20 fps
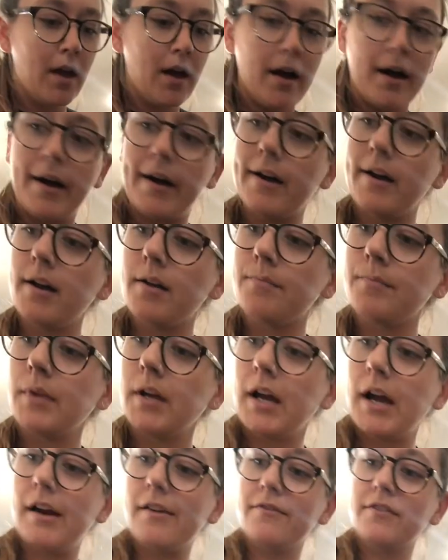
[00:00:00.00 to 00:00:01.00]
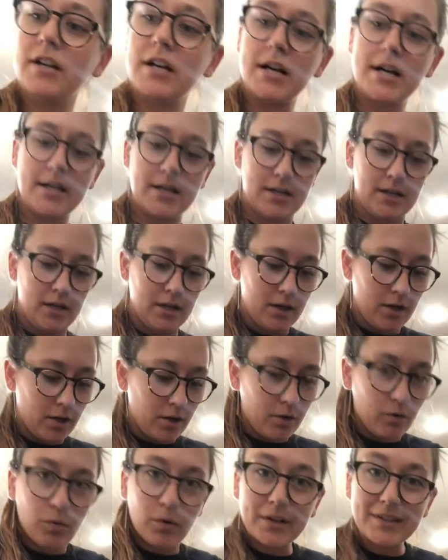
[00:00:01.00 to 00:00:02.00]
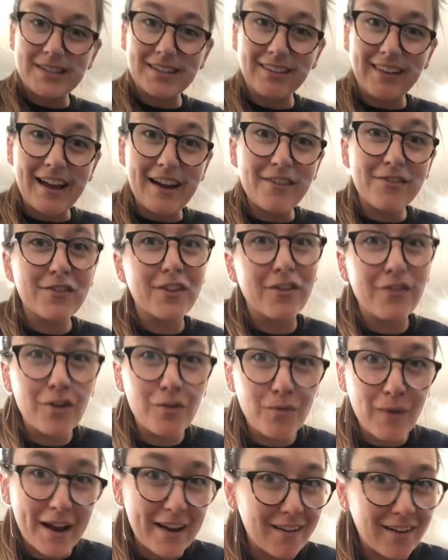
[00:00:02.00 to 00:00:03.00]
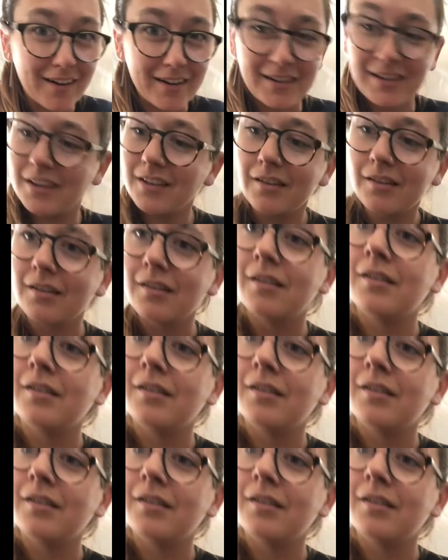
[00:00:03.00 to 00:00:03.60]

I've got what's left of a red onion,